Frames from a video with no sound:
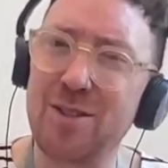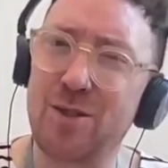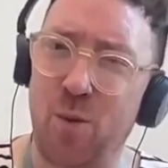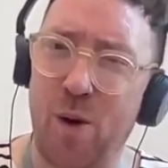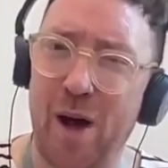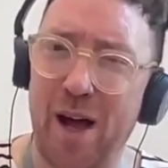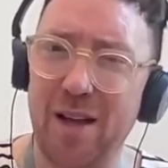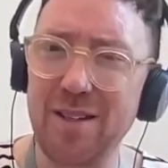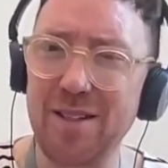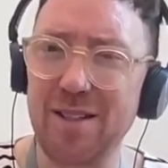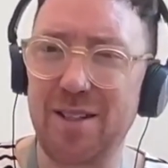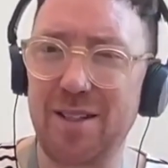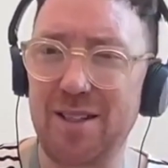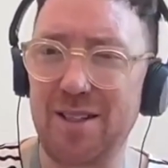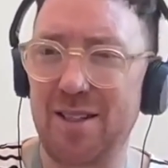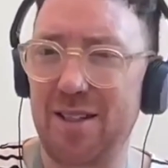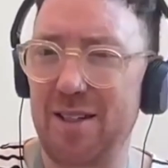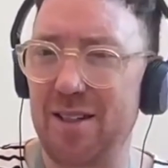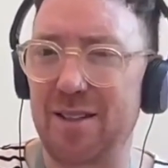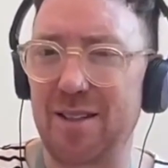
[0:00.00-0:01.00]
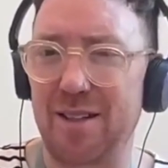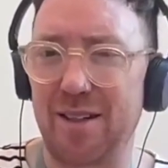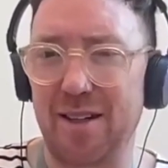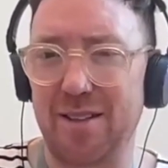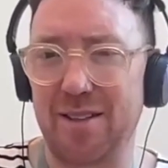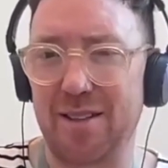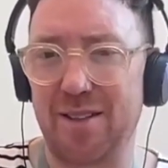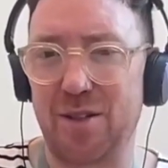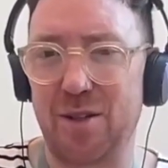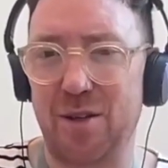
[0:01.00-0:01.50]
as well. So this is an
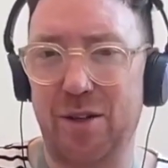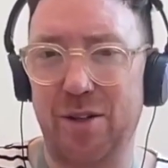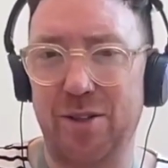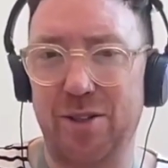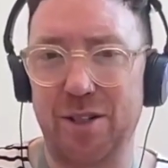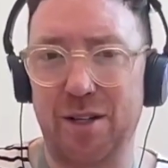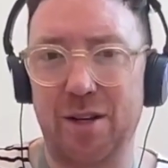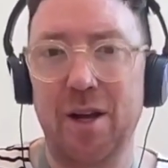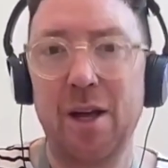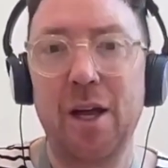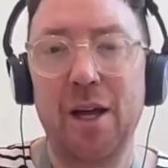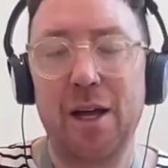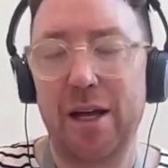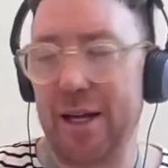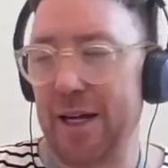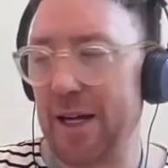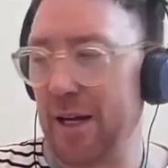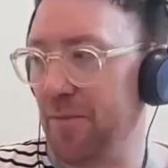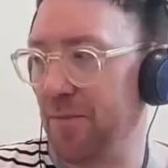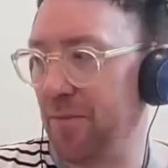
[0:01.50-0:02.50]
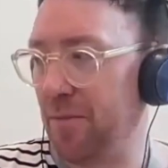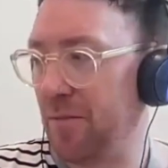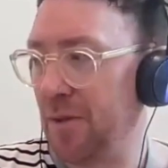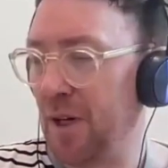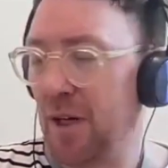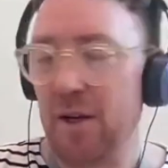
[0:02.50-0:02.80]
artist called um,